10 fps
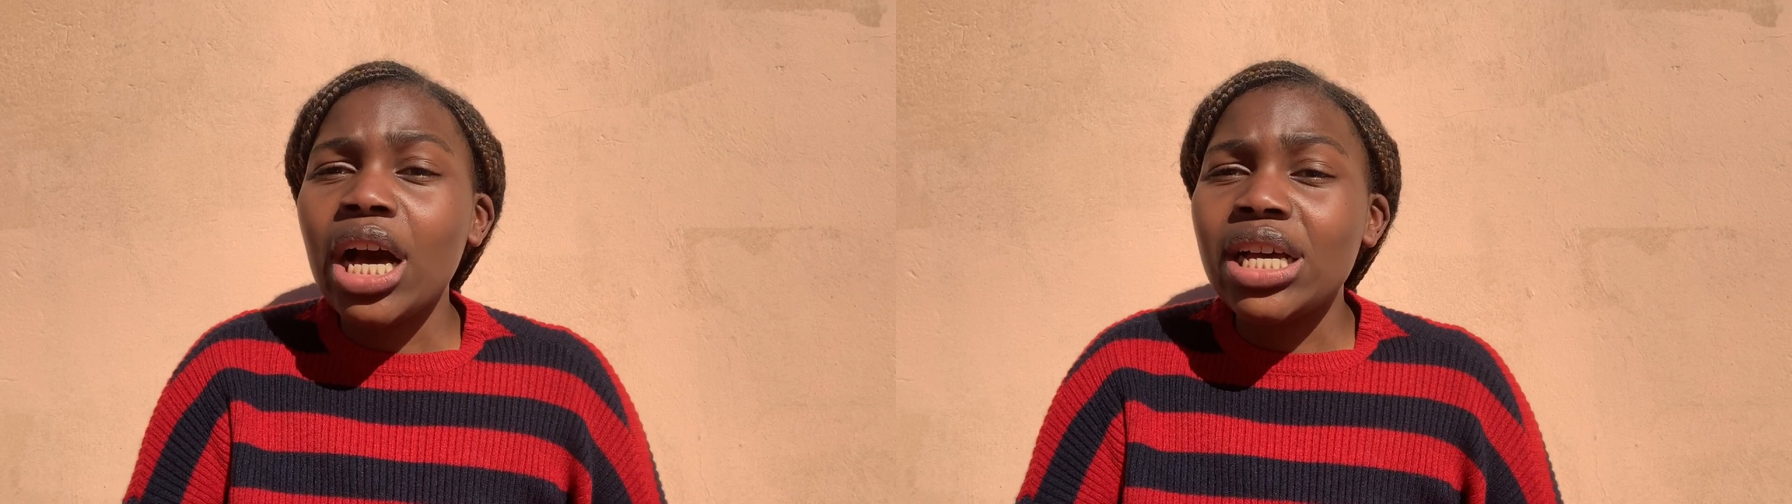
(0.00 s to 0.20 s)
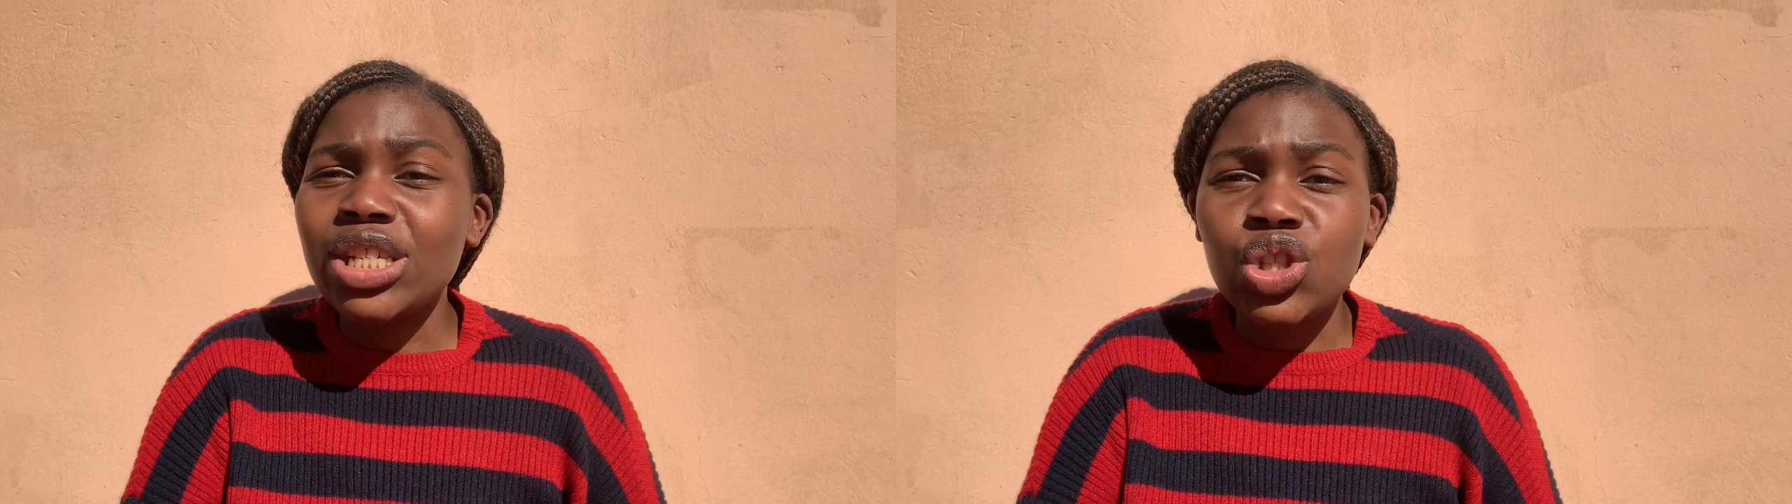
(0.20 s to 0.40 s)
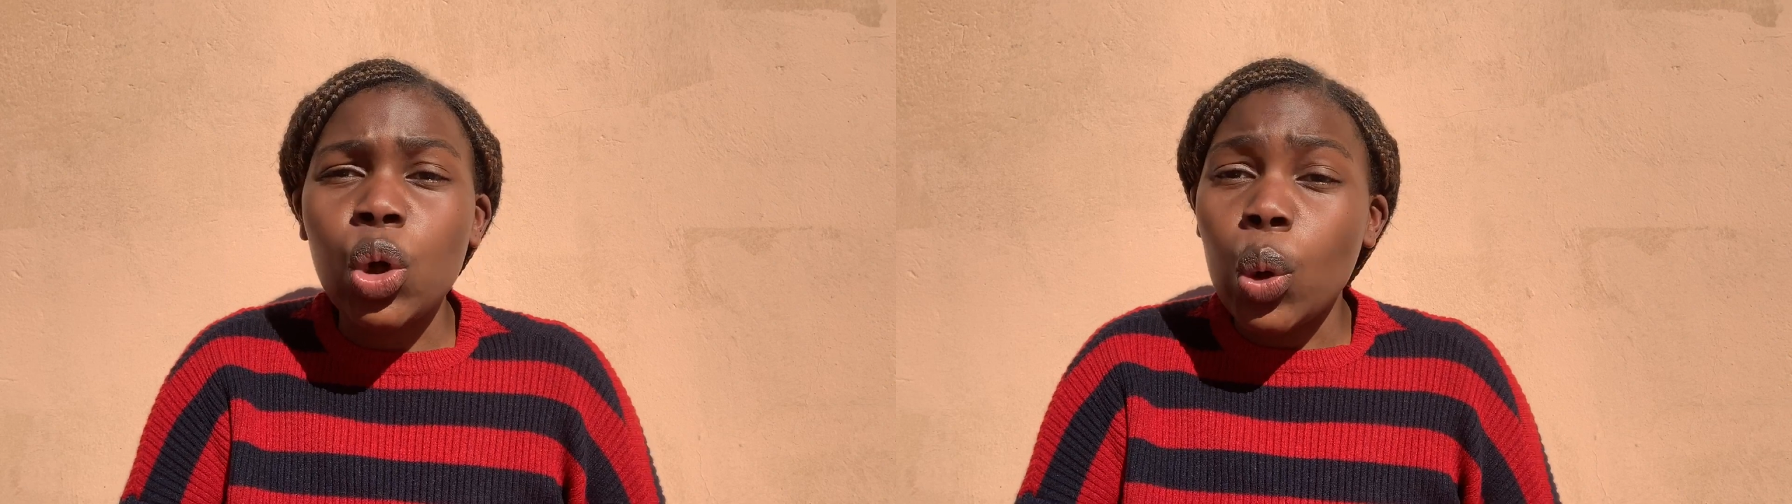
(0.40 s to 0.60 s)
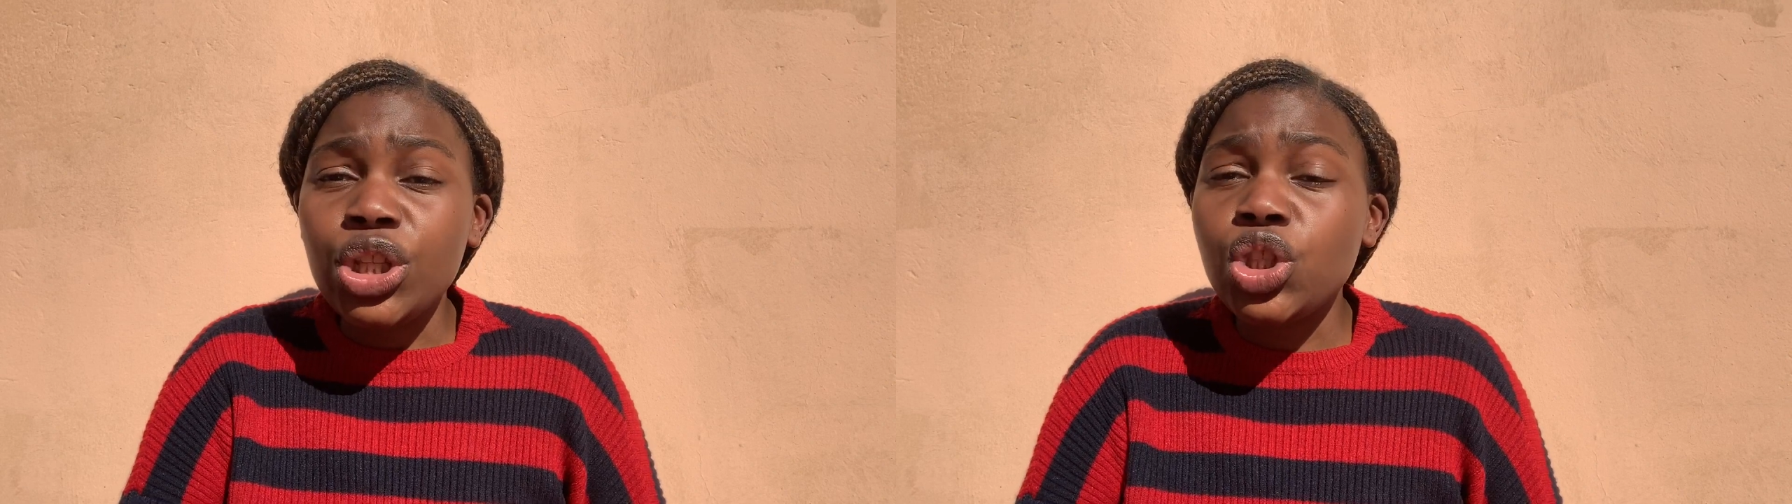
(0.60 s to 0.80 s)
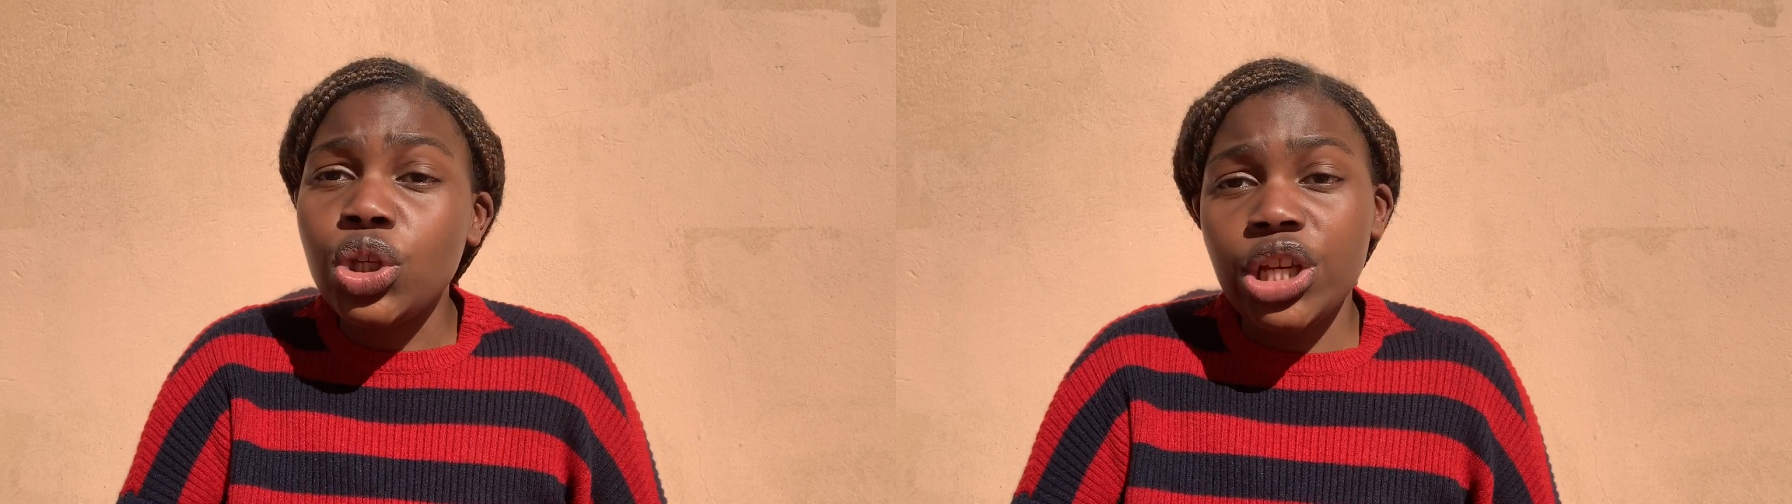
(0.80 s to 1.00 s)
is
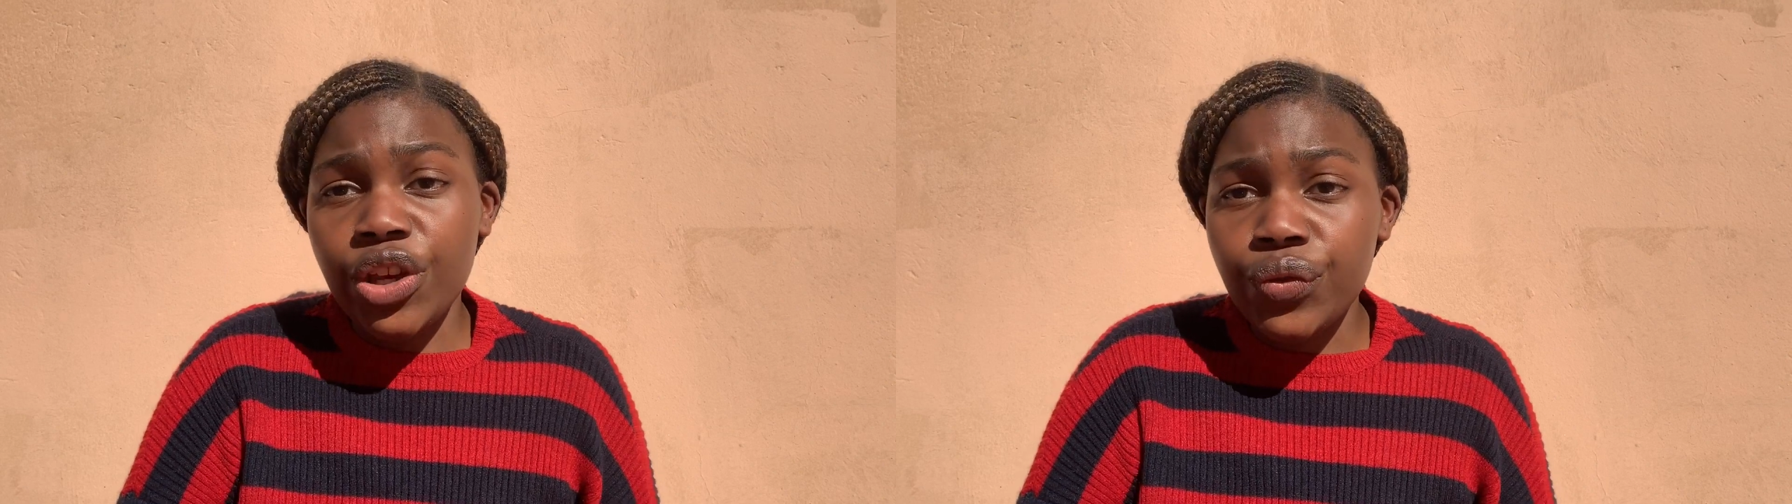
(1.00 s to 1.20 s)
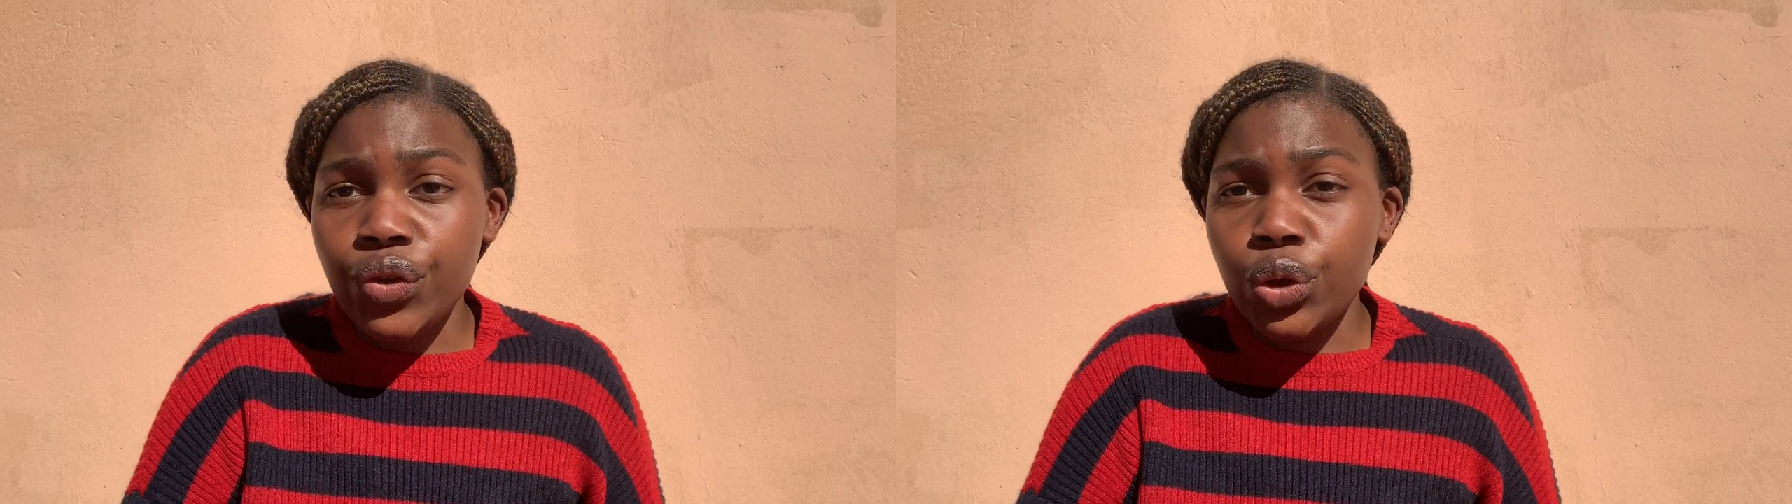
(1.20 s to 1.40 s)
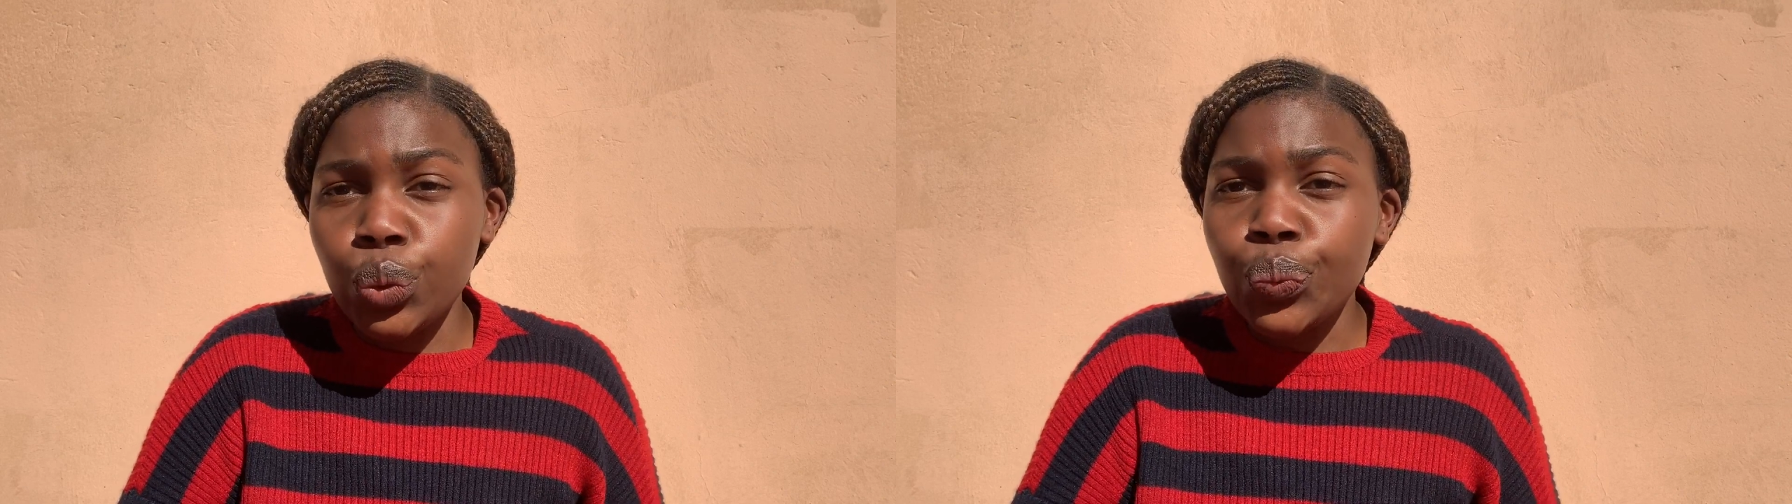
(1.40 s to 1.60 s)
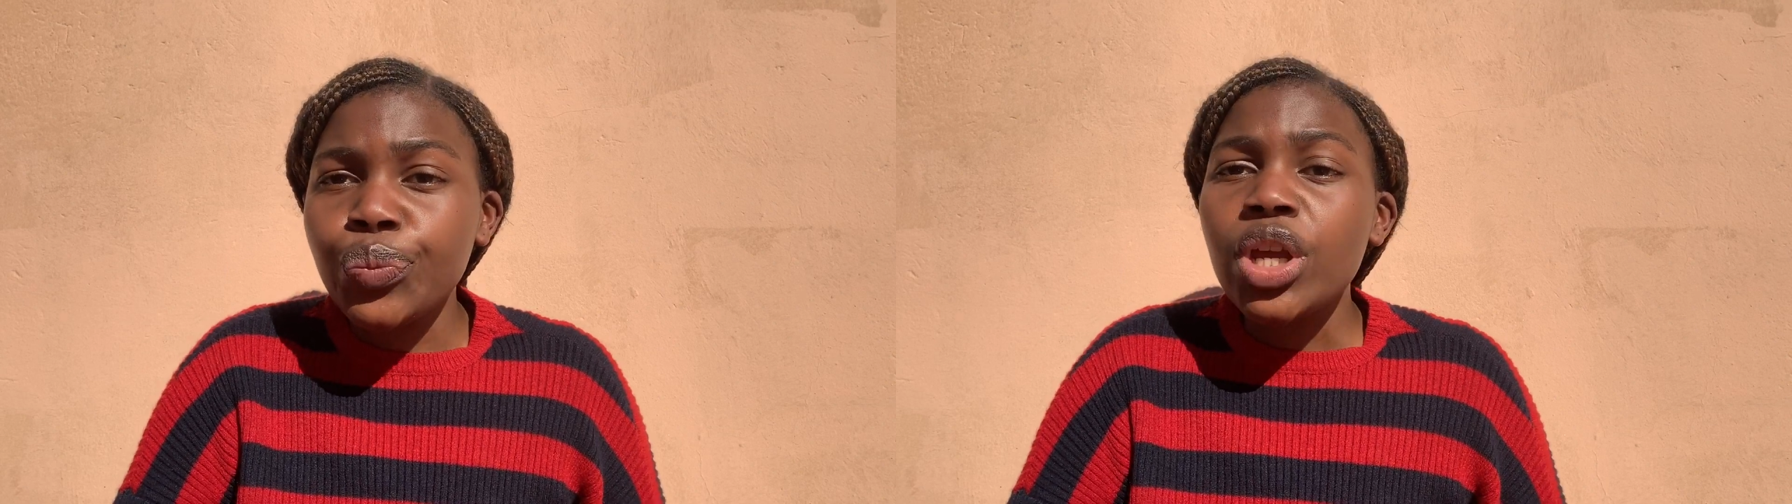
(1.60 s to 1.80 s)
going to give you.